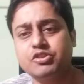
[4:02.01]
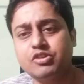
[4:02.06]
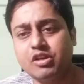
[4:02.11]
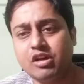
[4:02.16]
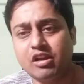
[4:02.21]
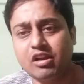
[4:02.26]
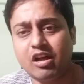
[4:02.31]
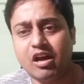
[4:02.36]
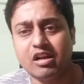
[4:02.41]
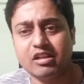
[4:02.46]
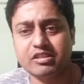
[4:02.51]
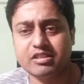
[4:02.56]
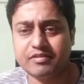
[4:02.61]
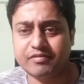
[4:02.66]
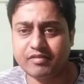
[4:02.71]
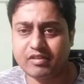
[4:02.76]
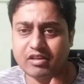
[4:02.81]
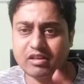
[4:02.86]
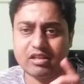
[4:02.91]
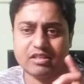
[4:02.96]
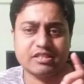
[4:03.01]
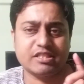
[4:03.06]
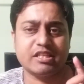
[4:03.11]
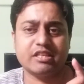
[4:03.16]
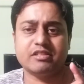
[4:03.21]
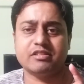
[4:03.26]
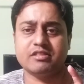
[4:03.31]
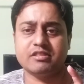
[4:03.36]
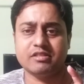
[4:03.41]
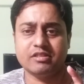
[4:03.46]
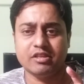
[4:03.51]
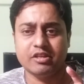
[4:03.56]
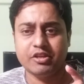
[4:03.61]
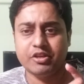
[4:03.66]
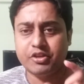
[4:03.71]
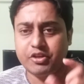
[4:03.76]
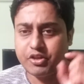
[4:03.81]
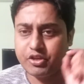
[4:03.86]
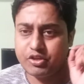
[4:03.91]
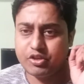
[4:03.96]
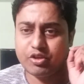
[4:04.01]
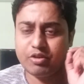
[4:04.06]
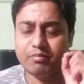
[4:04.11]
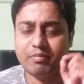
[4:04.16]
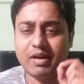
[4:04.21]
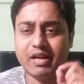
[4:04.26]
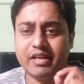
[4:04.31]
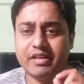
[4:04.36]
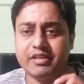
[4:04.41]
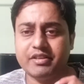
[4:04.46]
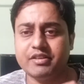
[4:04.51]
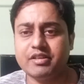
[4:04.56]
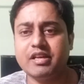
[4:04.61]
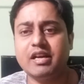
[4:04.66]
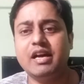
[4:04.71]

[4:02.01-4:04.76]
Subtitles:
a lot of clutches in your mind,